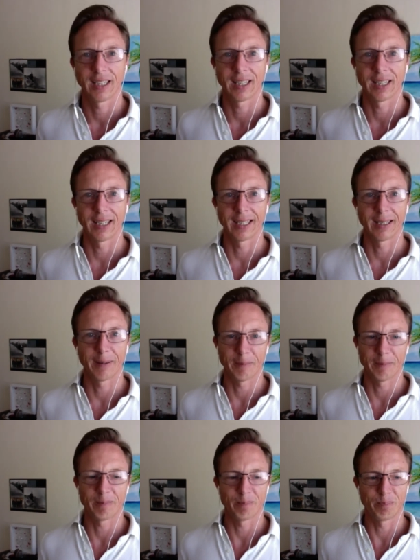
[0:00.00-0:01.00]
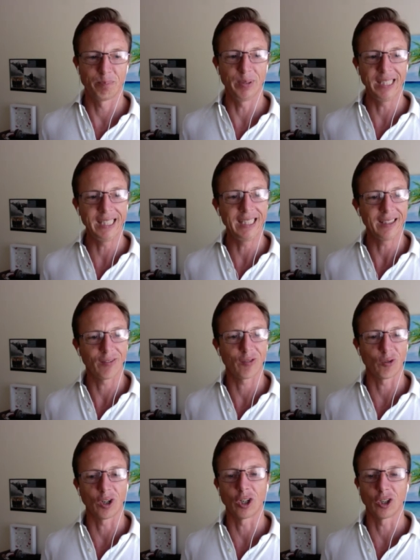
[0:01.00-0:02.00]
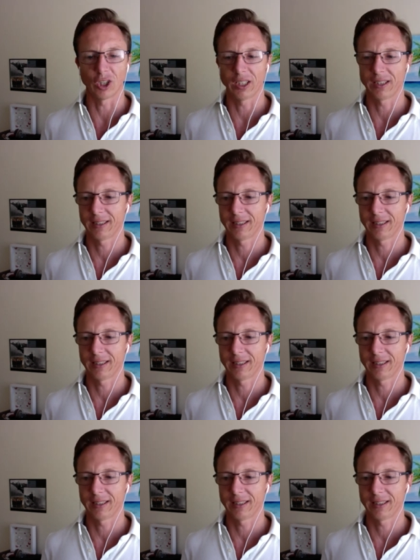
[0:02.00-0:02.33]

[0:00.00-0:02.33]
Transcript: Uh, be strong.